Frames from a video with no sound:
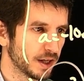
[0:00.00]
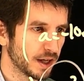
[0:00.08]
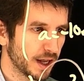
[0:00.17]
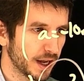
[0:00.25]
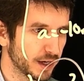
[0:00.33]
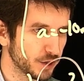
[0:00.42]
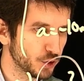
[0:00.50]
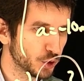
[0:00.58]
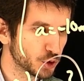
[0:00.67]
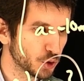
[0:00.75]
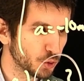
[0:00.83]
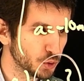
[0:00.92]
and in your
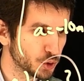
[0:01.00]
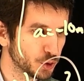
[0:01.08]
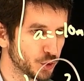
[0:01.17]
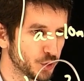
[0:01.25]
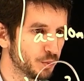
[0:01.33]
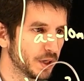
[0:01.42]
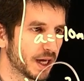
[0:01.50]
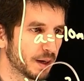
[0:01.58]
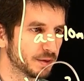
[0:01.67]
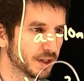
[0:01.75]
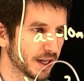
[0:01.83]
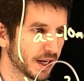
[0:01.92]
solution you pick
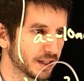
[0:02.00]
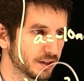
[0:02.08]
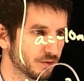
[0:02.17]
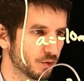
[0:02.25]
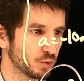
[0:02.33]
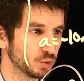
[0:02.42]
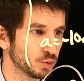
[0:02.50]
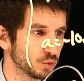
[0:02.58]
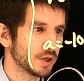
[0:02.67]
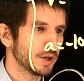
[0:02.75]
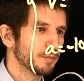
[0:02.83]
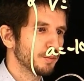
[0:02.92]
up the negative root,
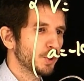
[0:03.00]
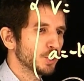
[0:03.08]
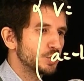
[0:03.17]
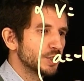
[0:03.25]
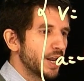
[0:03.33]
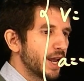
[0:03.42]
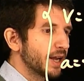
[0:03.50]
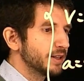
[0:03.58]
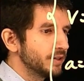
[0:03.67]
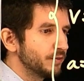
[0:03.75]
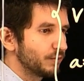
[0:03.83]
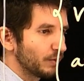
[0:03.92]
because
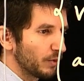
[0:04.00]
negative